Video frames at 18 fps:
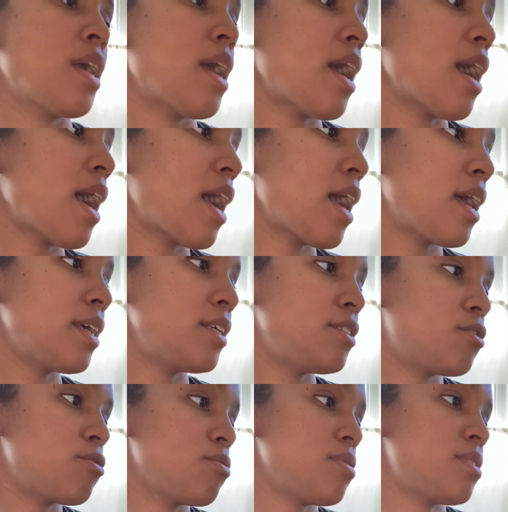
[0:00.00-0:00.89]
I
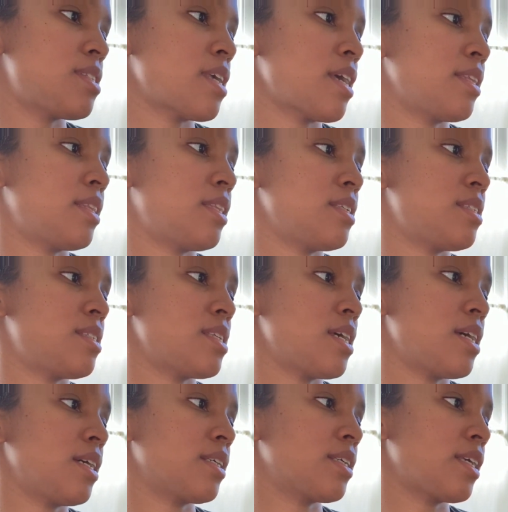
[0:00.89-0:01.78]
do, said the
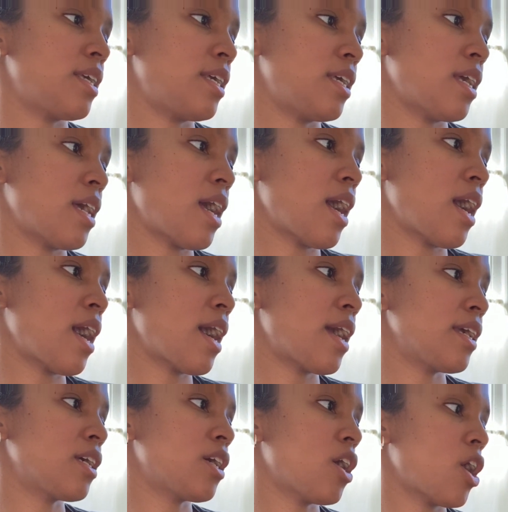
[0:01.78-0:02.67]
duck. I
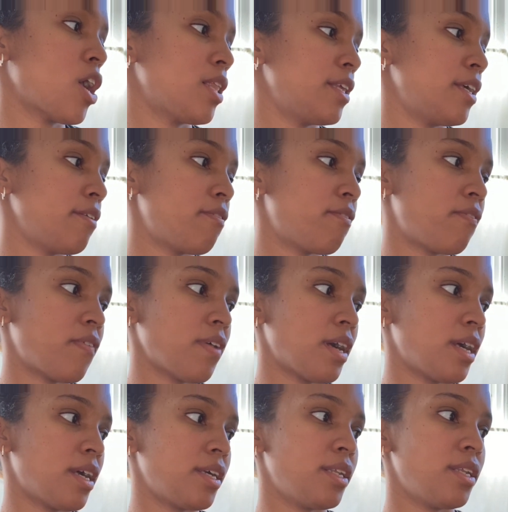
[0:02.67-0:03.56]
call it
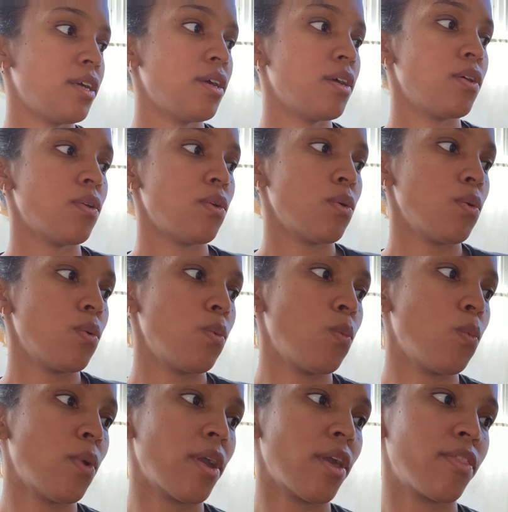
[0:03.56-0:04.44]
fun.
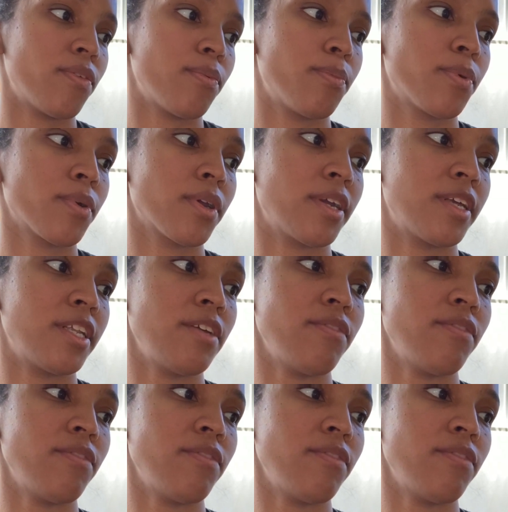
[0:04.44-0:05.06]
With pretty